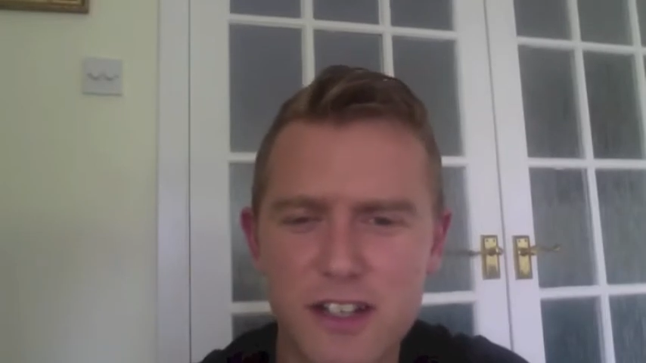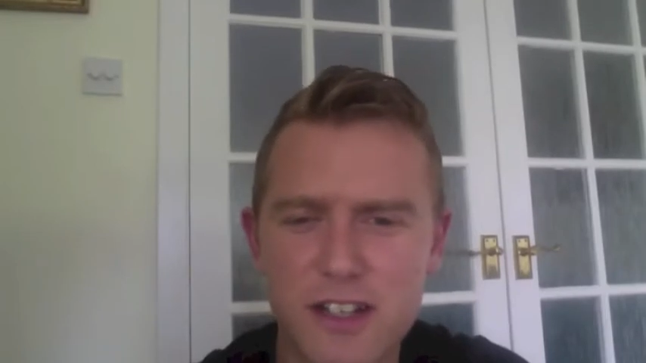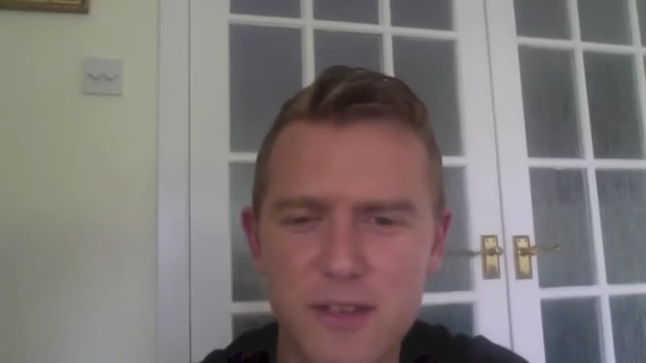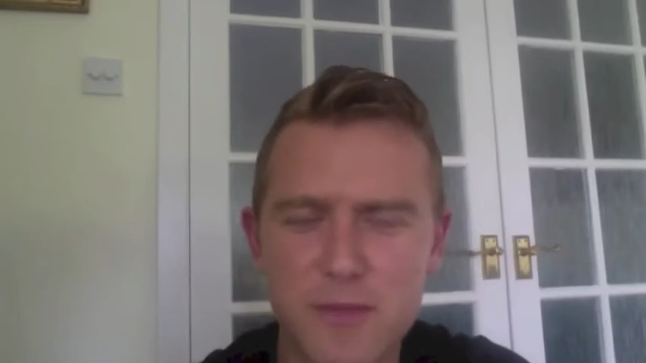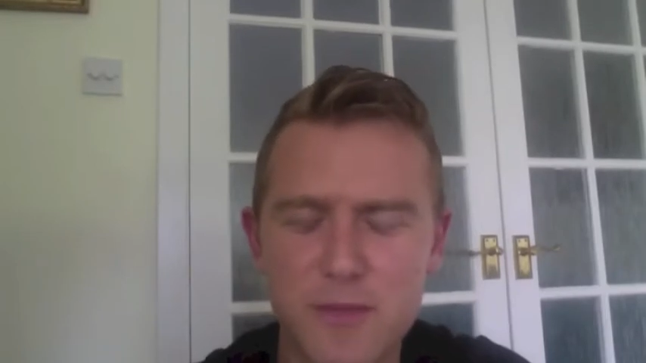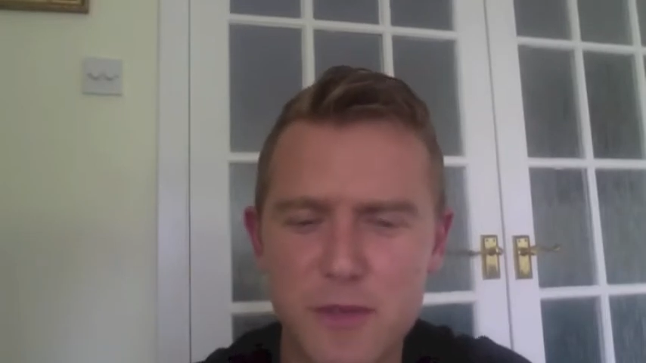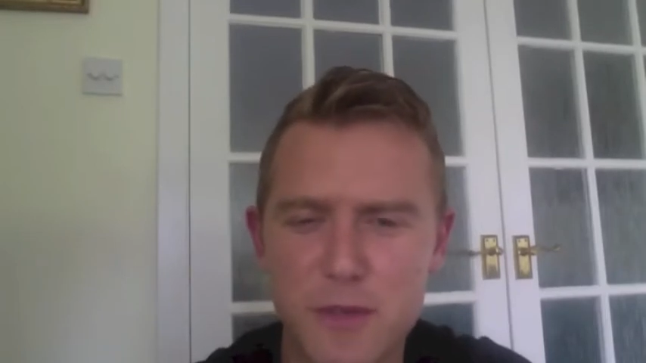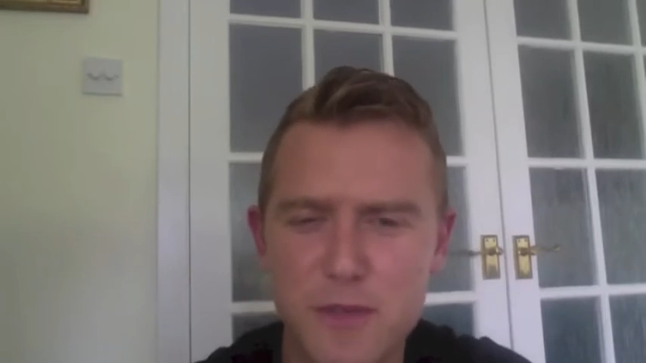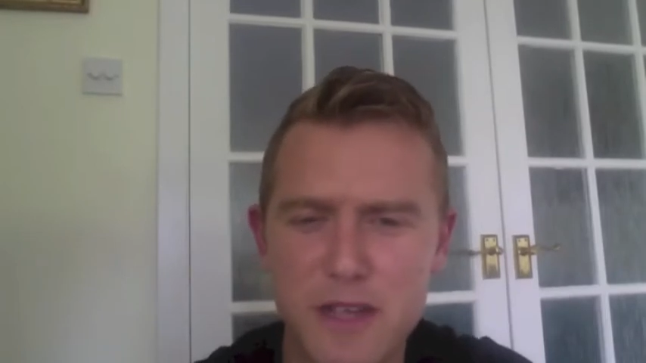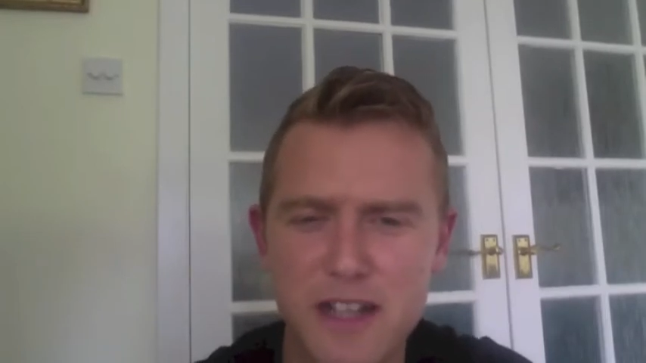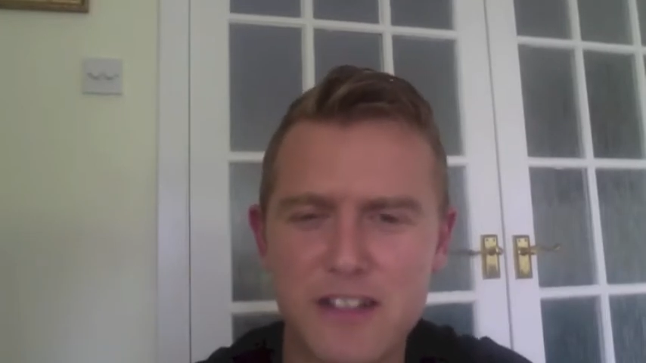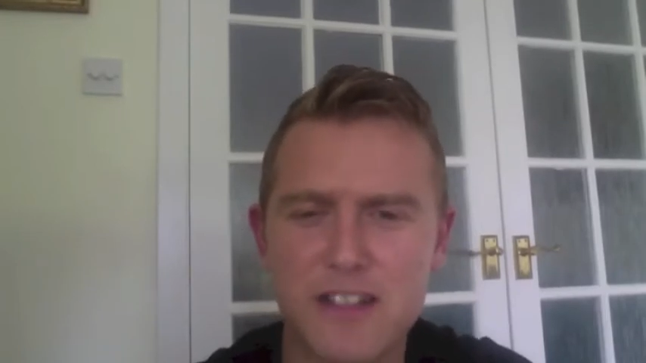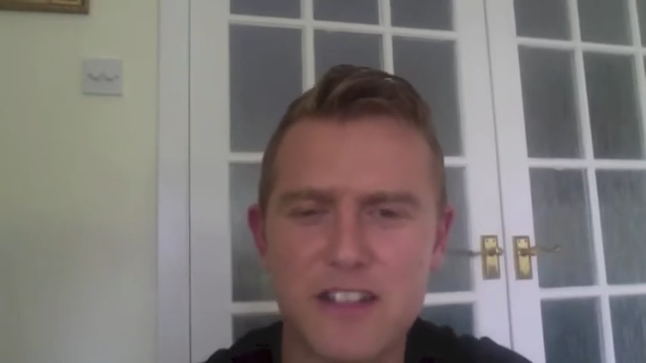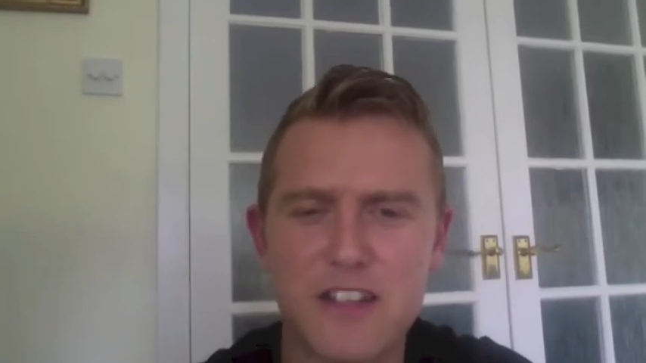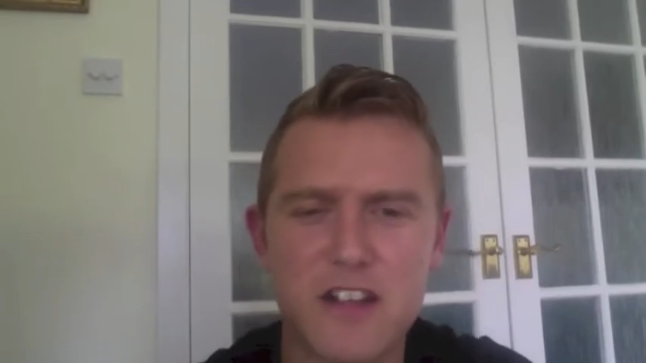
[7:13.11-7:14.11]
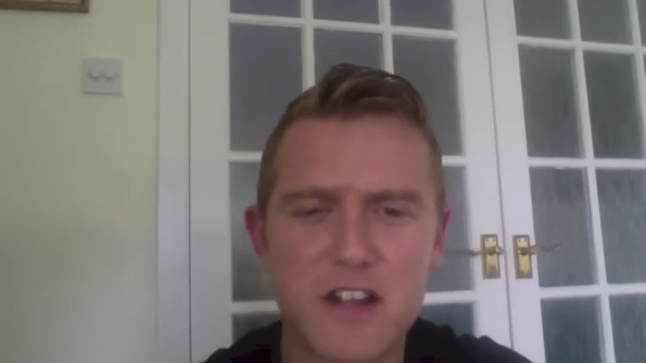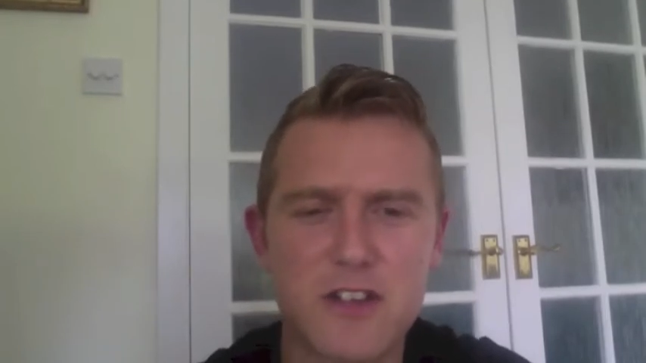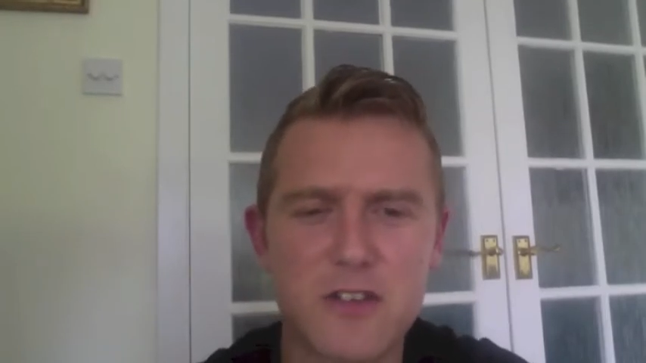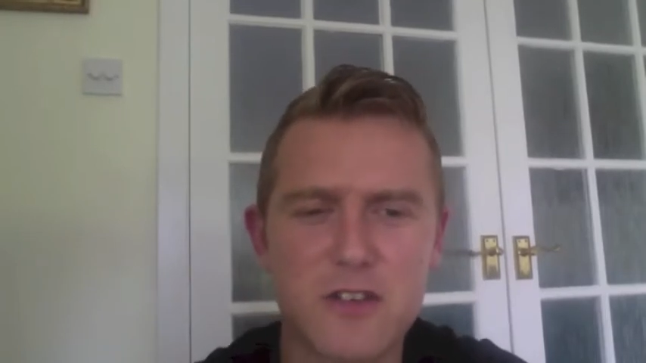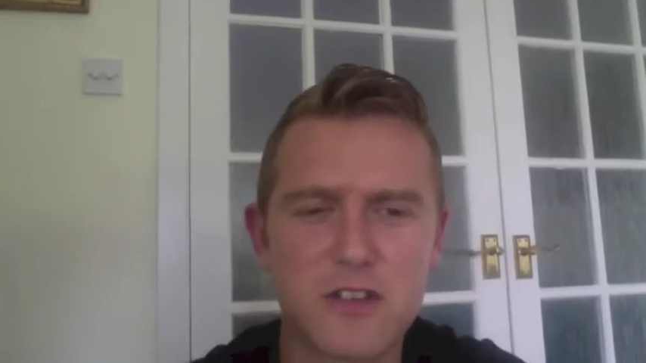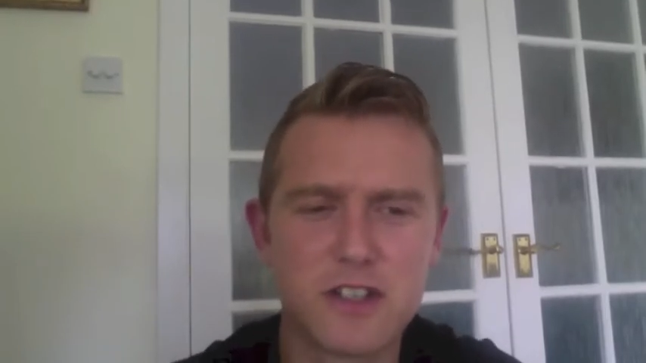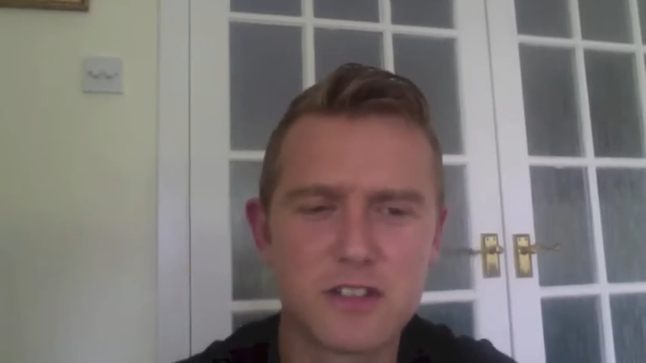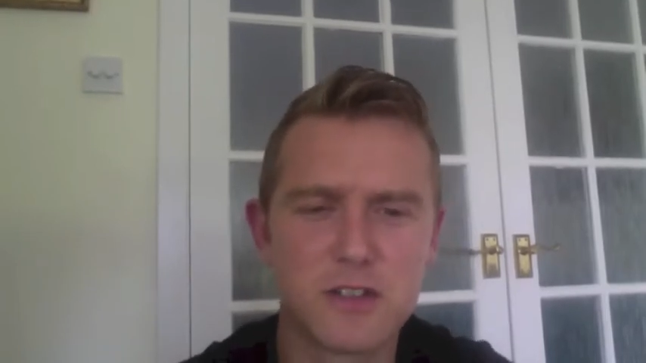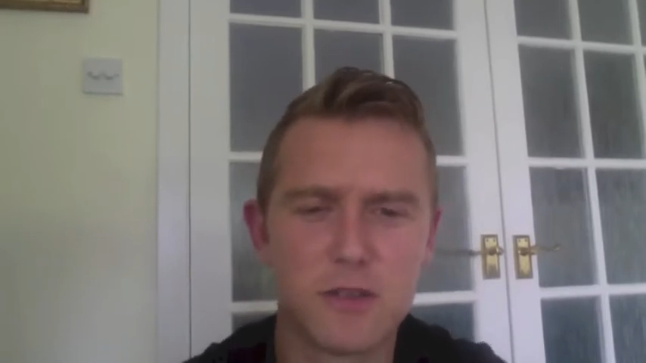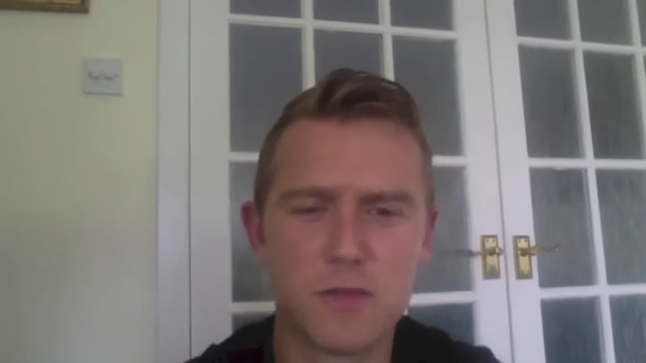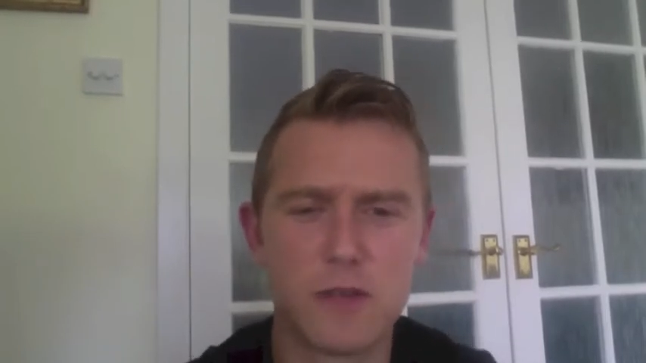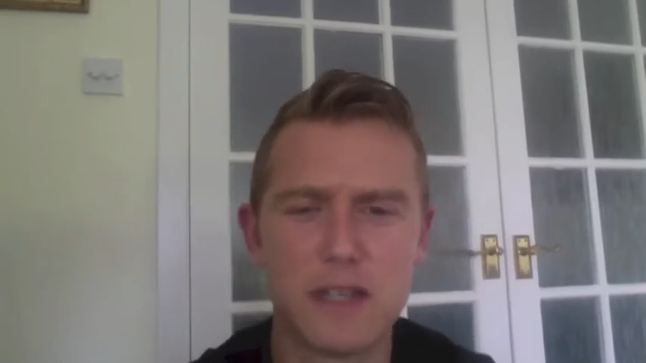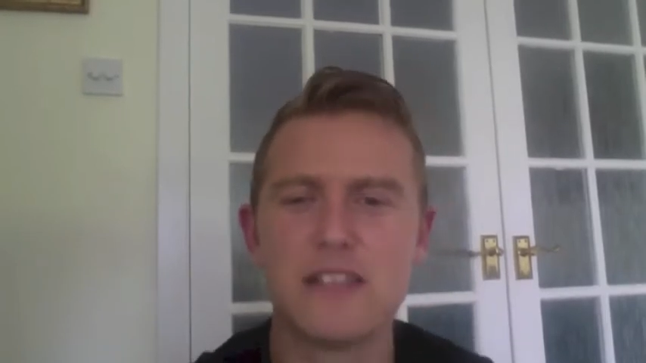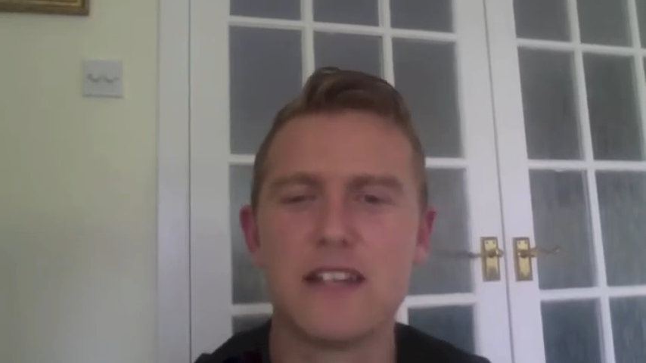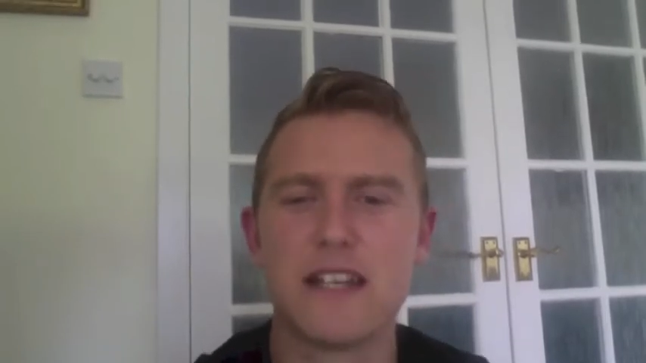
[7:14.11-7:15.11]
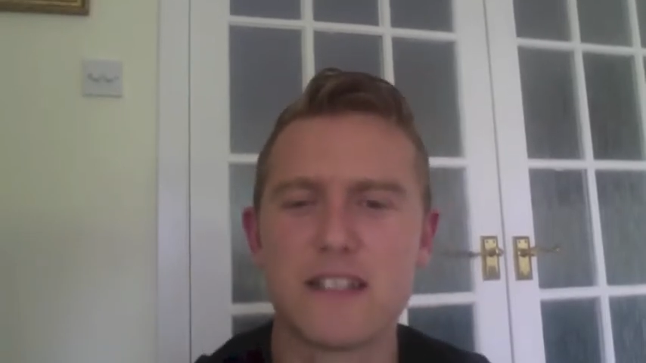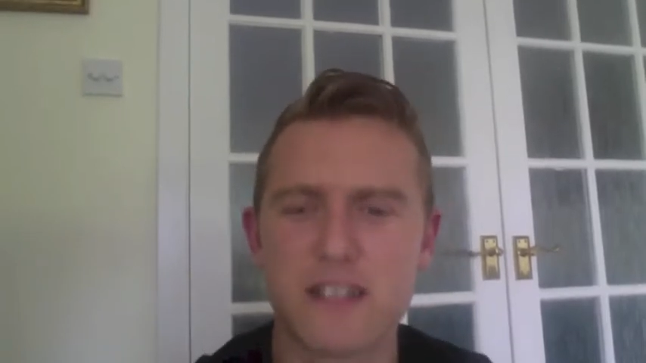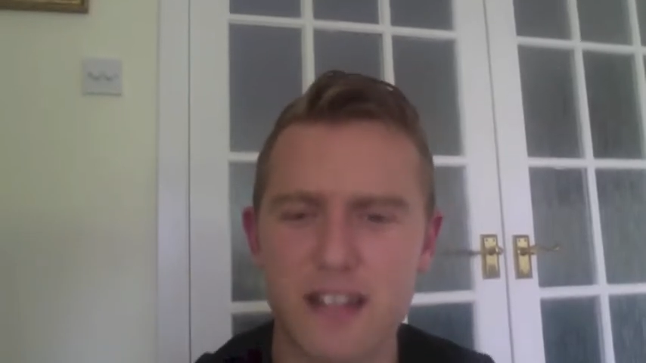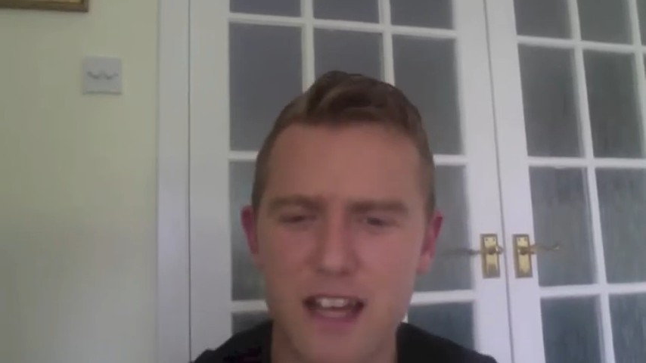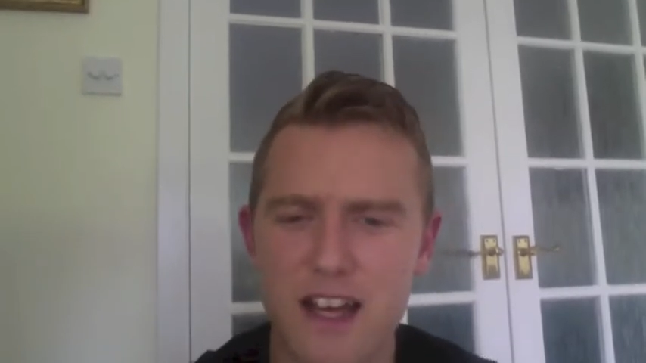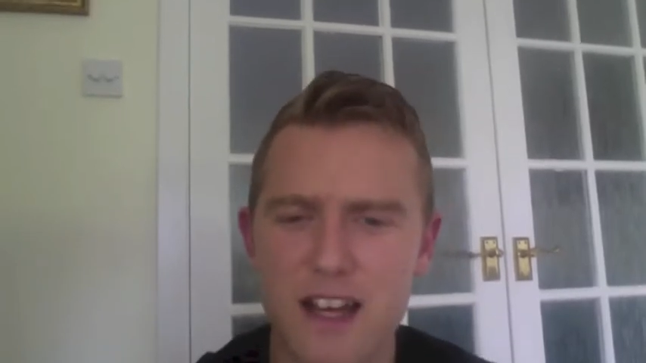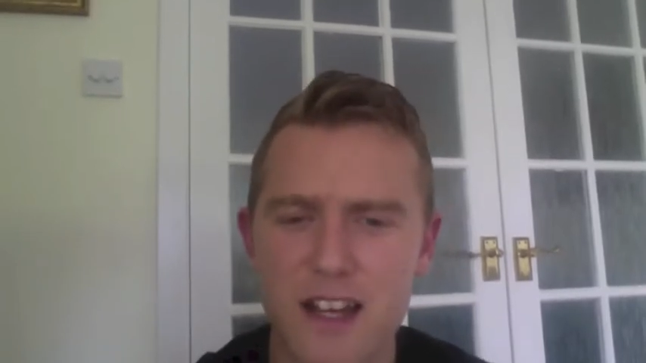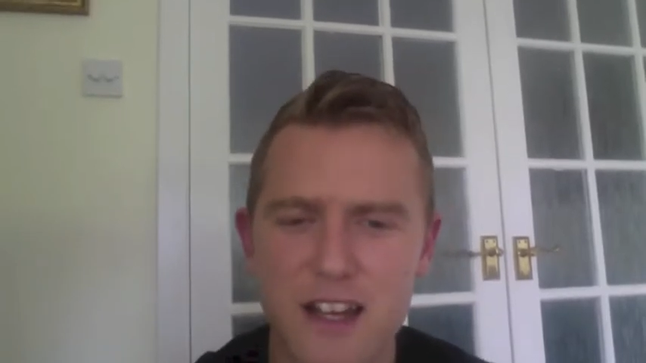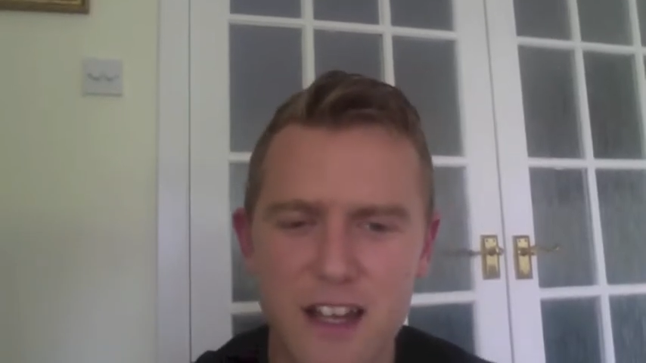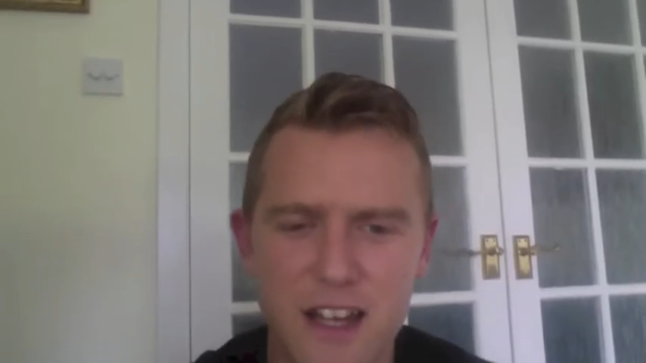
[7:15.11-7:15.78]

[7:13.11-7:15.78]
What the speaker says: I'm addicted to dark chocolate, so I'll eat less of that.